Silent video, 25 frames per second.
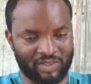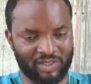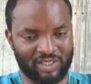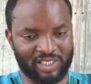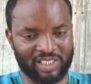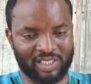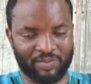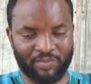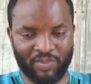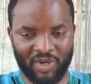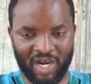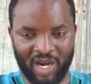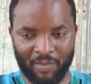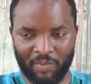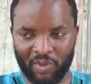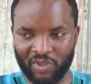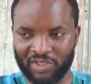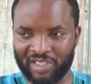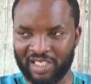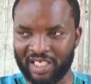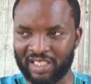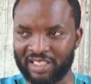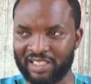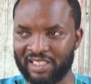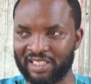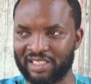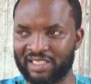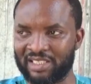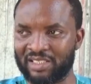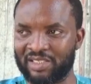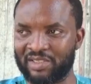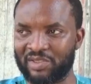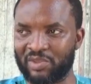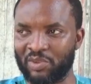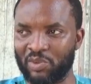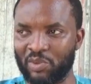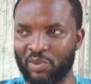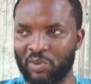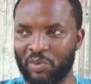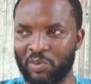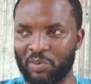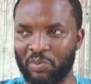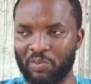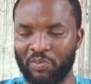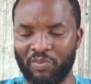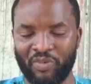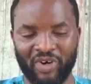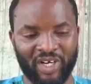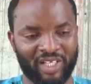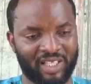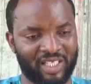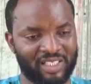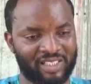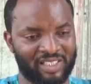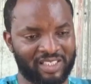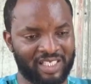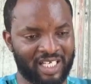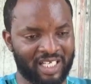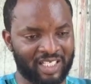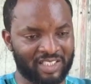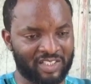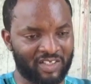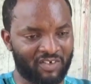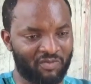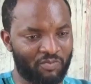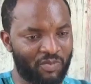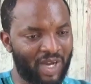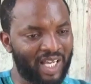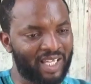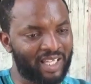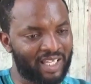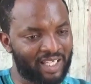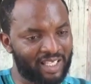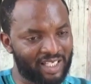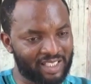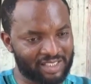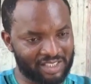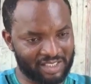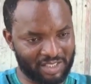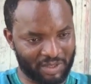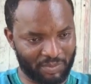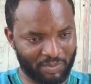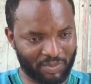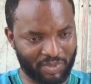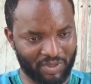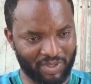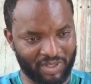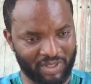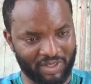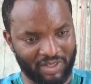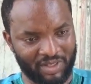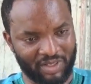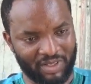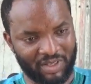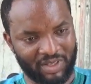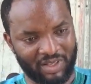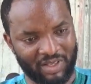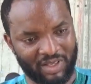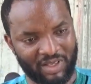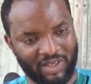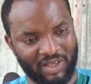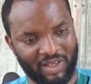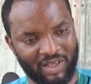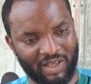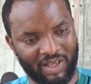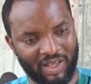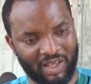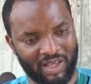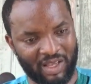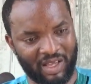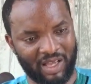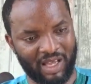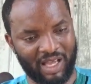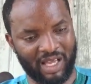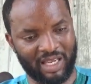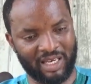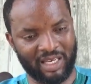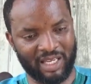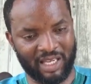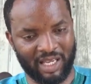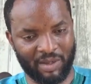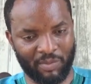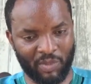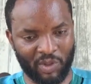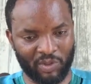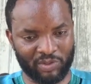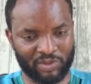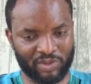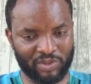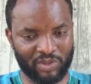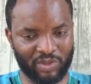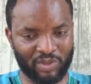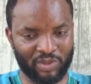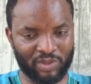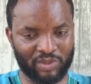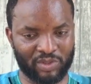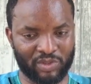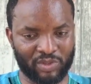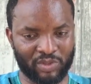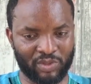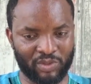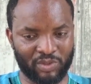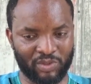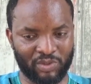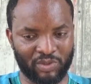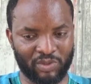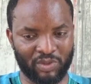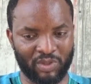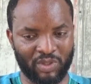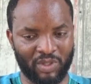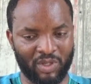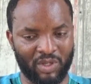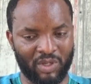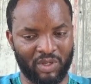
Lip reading: So this prayer project is to break the jinx of bad leadership and also to